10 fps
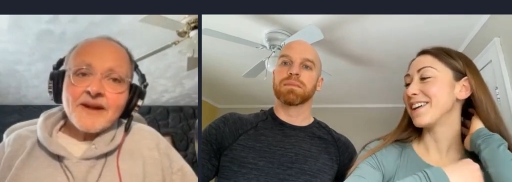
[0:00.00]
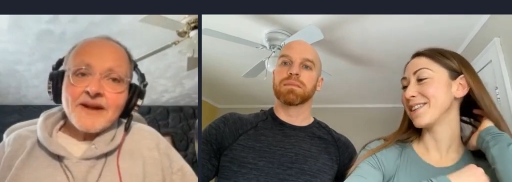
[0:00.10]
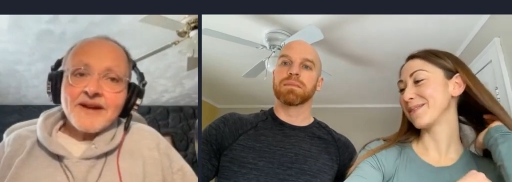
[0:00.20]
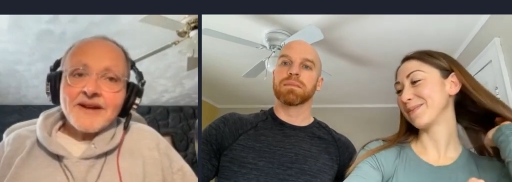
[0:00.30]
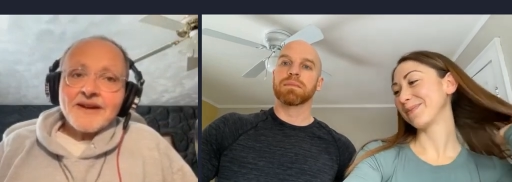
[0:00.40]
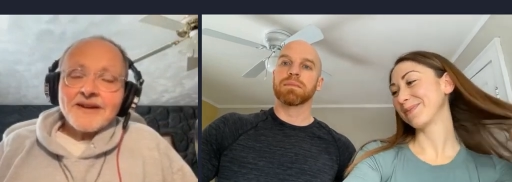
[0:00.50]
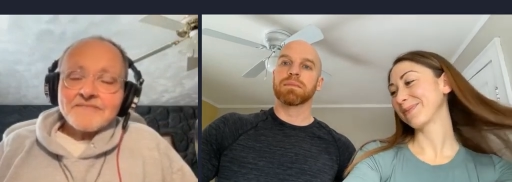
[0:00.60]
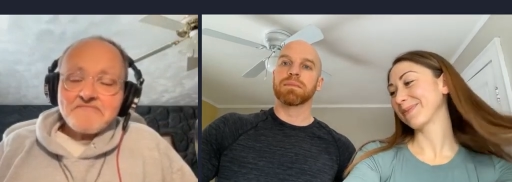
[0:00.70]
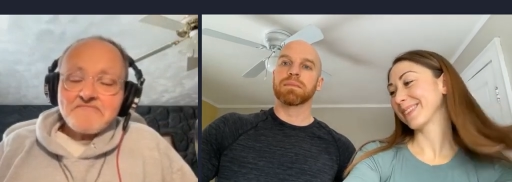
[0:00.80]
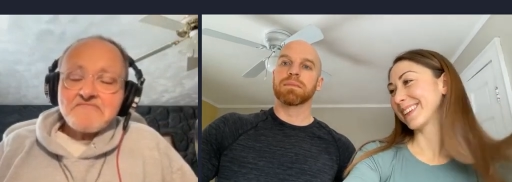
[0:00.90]
Speaker 1: um
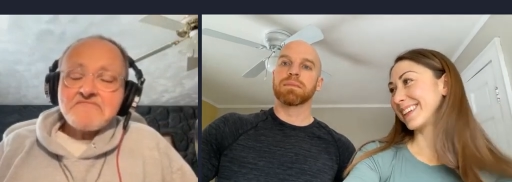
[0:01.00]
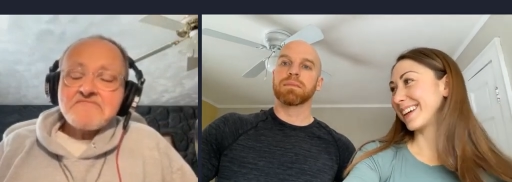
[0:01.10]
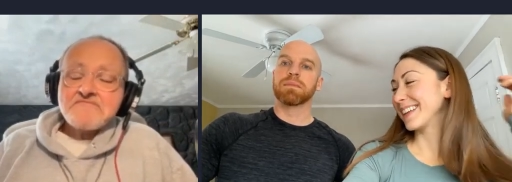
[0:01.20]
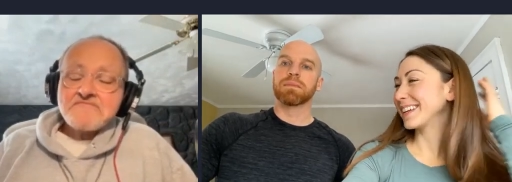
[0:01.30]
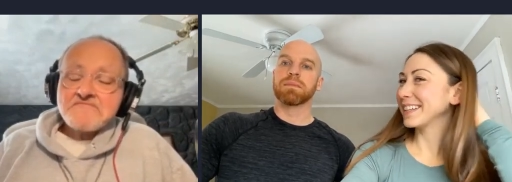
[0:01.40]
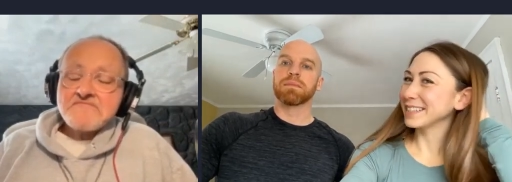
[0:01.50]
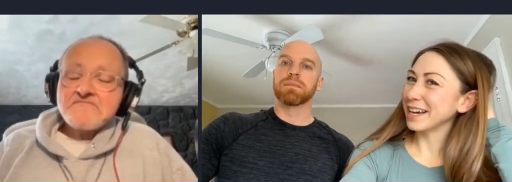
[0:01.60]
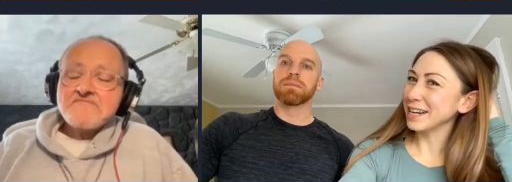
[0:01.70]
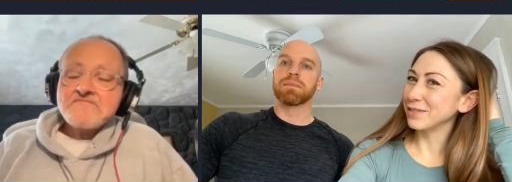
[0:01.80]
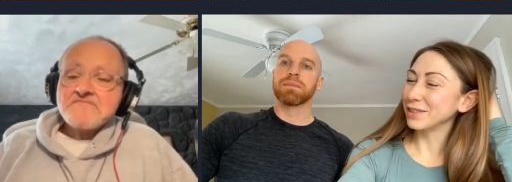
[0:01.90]
i think
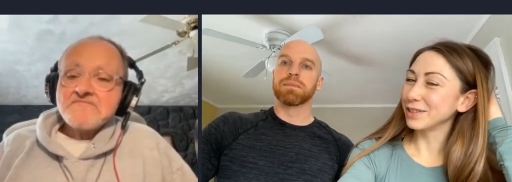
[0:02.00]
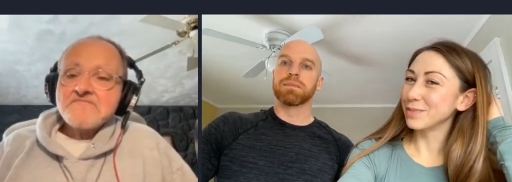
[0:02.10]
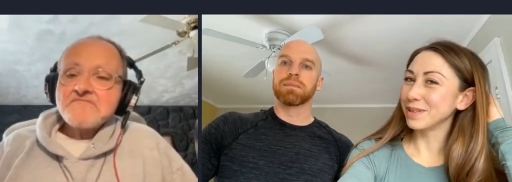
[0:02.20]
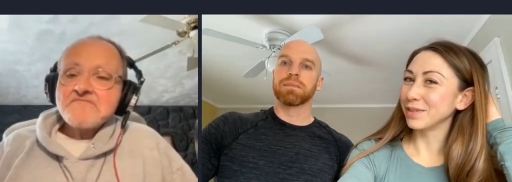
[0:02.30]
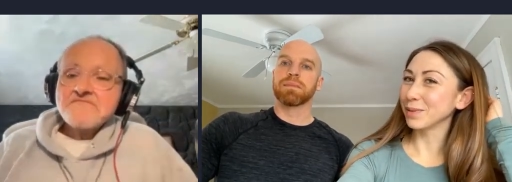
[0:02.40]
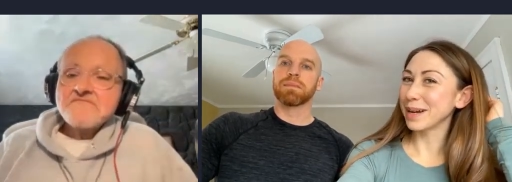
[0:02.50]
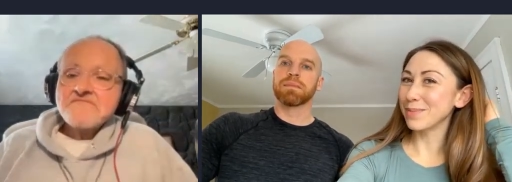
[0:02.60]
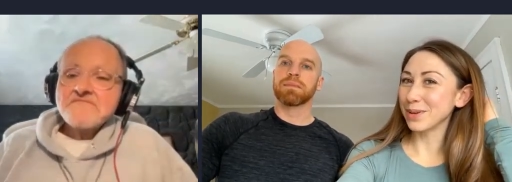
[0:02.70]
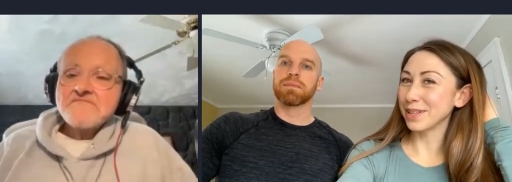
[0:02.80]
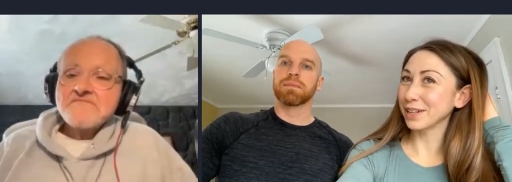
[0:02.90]
that's kind of a little bit of a
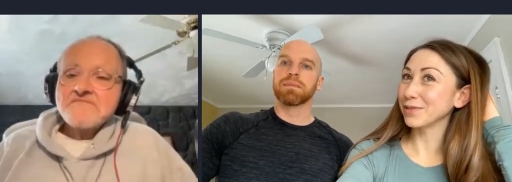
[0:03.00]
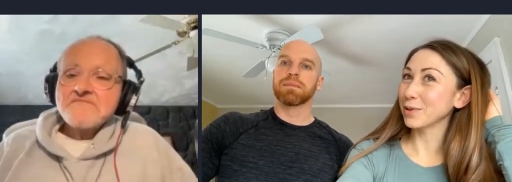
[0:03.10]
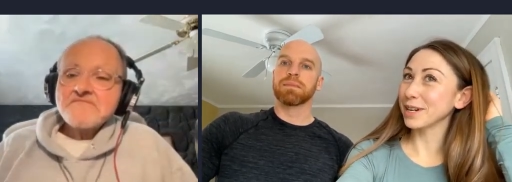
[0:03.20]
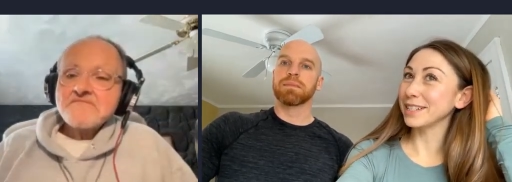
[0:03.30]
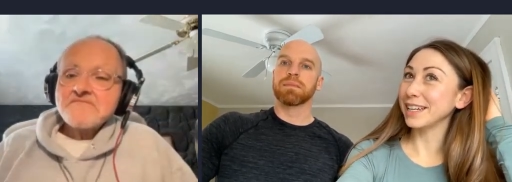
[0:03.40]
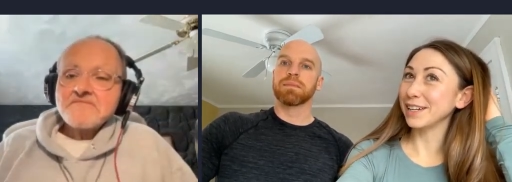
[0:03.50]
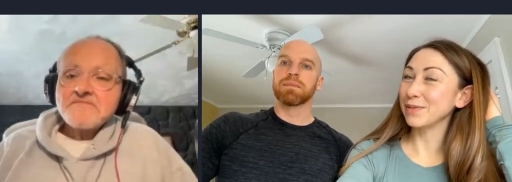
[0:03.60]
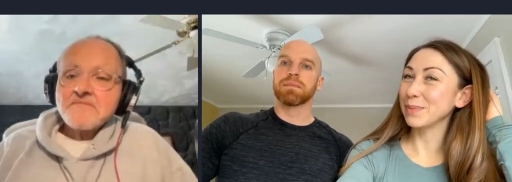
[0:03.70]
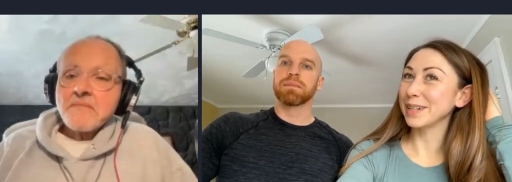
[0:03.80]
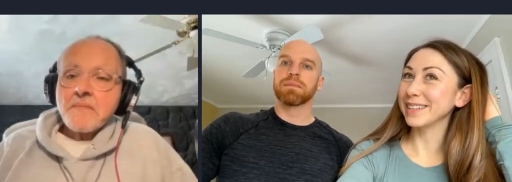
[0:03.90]
ramble there for you
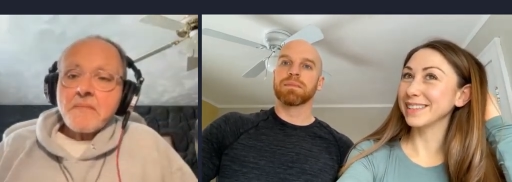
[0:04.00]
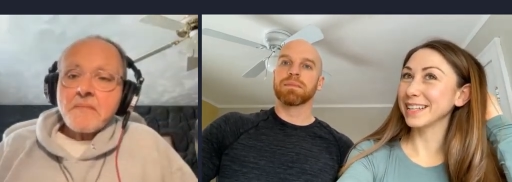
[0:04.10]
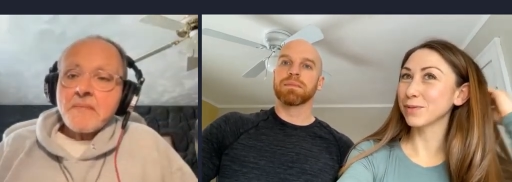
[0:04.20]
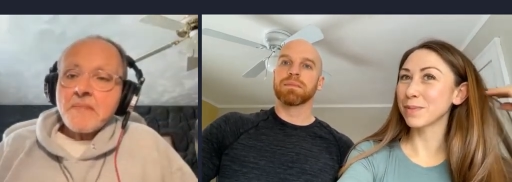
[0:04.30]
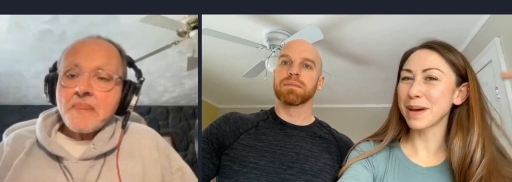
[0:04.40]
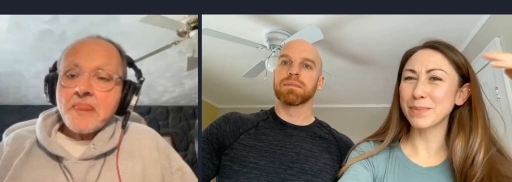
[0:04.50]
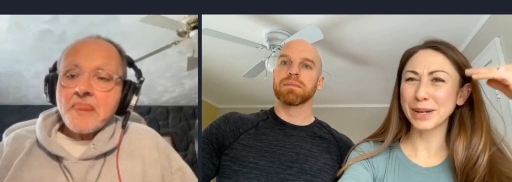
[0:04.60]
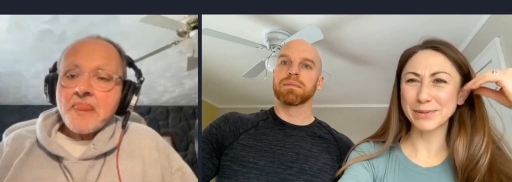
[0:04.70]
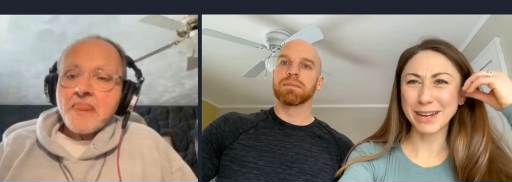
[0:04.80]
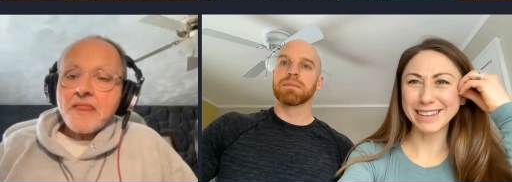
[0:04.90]
dave but that's where my
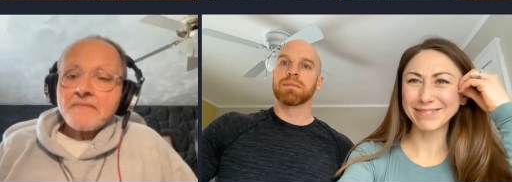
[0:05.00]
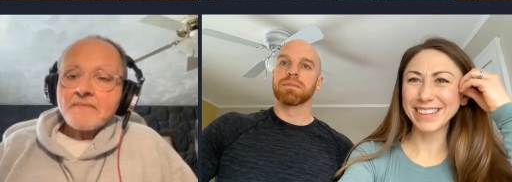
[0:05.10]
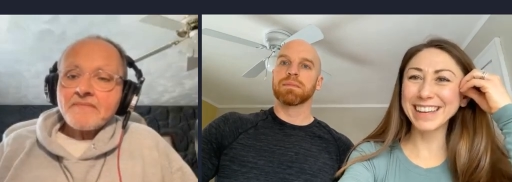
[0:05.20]
brain went